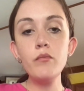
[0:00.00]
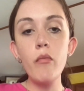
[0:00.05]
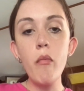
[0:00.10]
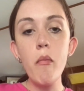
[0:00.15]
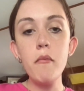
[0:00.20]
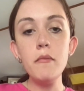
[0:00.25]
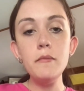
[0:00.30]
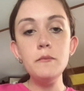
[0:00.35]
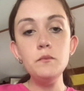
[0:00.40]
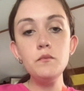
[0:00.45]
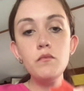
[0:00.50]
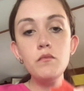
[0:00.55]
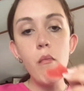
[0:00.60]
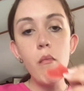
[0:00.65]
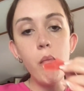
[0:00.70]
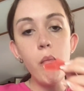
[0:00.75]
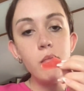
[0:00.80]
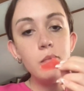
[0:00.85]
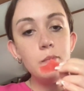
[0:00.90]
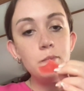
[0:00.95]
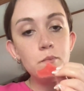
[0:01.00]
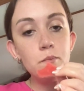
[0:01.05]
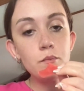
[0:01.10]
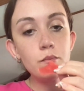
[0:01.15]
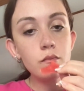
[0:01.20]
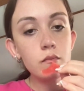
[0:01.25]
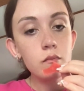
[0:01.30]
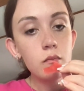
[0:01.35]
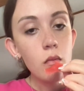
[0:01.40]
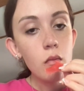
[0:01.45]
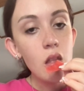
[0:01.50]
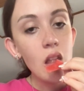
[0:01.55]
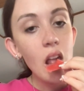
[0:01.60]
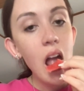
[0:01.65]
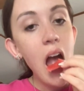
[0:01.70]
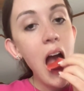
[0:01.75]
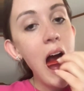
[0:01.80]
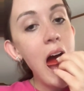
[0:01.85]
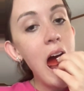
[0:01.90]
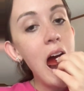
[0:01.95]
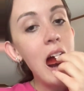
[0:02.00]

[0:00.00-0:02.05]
Now the job is to collect